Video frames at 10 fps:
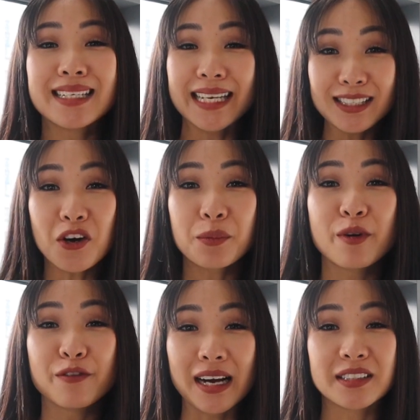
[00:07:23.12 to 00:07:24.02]
And TikTok
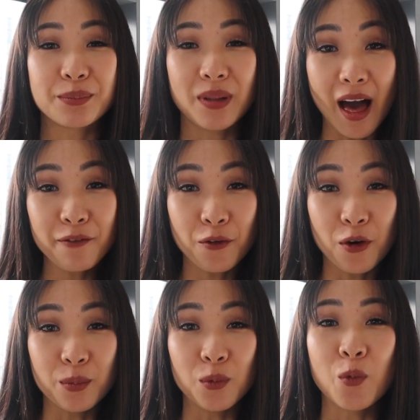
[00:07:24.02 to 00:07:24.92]
provides a
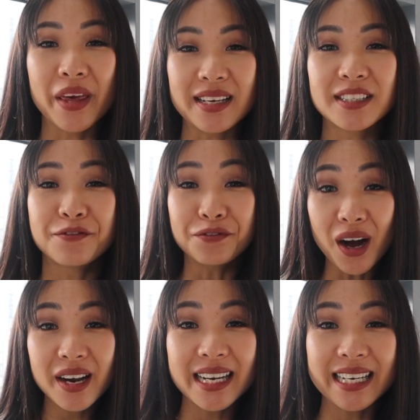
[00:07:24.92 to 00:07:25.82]
platform where these
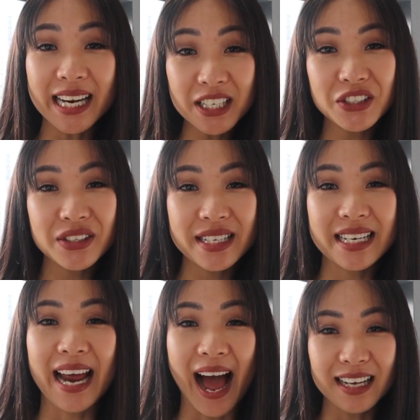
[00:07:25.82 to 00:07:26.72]
fun and interesting